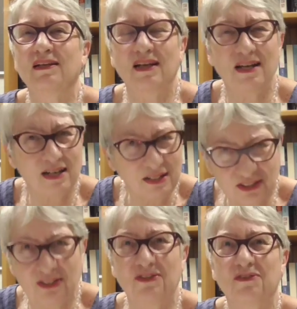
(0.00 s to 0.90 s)
and an
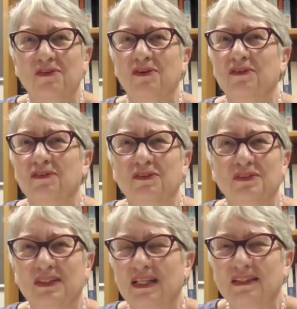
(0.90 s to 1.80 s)
institute of cognitive
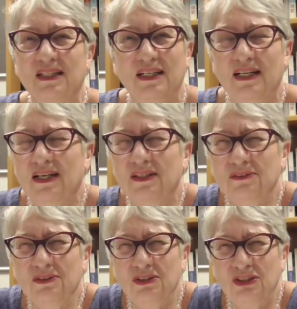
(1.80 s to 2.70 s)
neuroscience
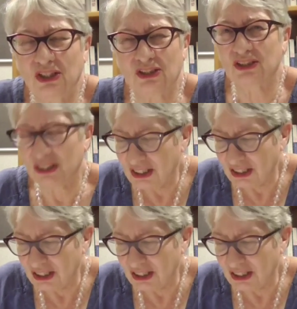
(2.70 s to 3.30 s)
was just